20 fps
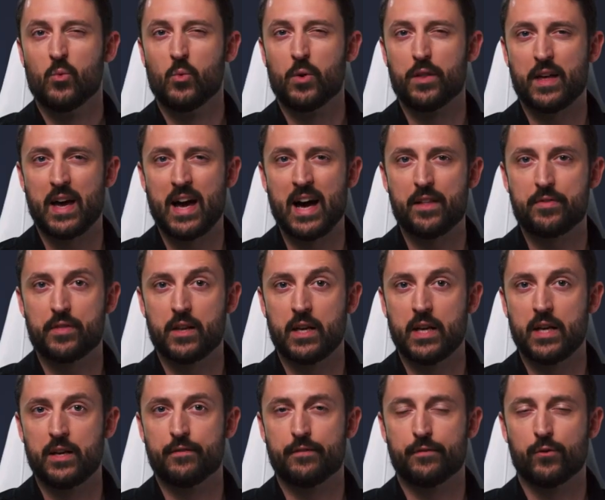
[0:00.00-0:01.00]
without the
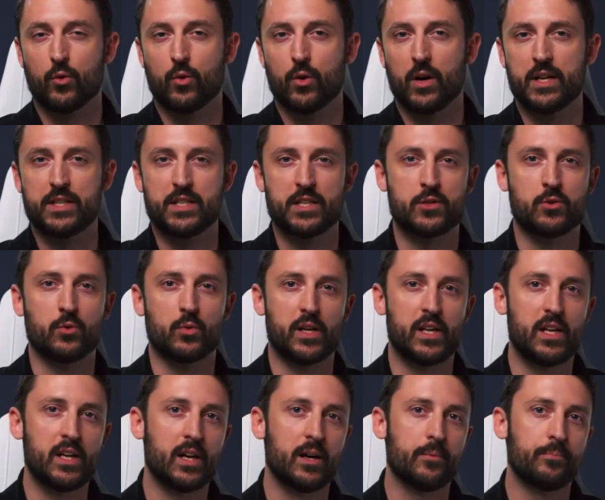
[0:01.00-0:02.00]
need for additional
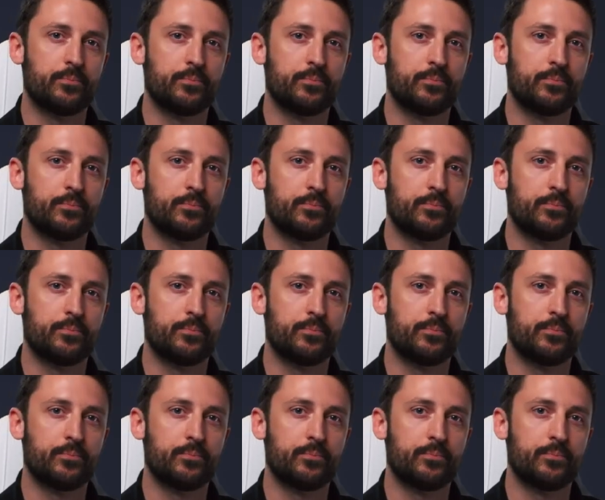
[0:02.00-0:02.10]
gear.